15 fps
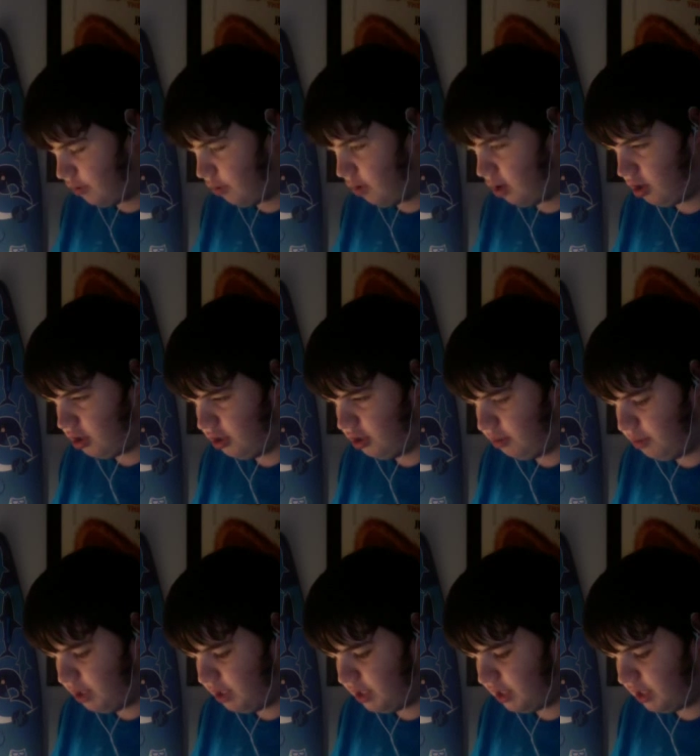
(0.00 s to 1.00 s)
Noir could
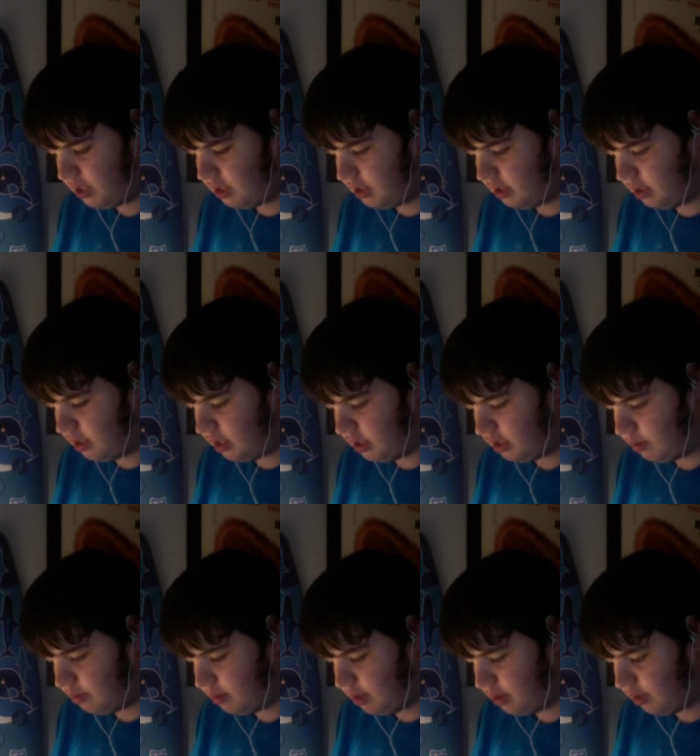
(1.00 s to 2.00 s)
beat Destiny Gundam
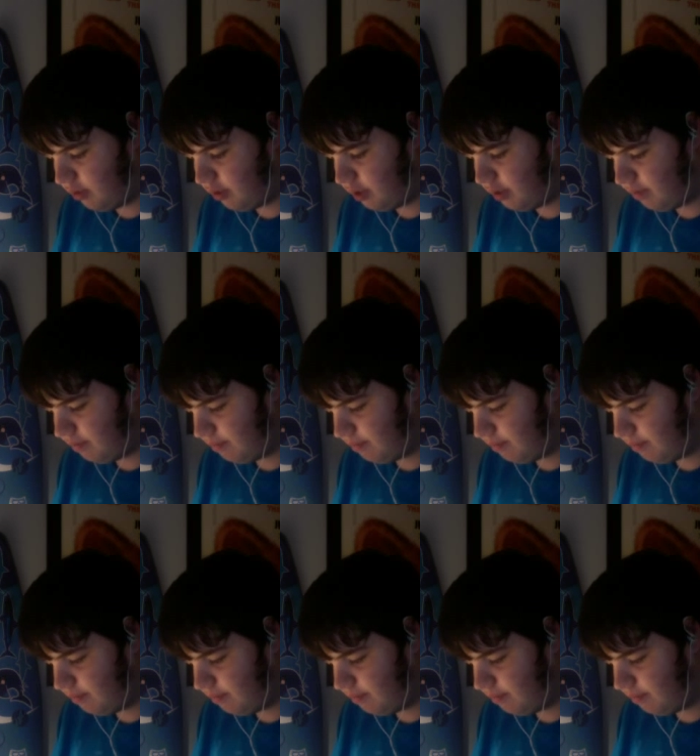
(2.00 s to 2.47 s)
in a fight.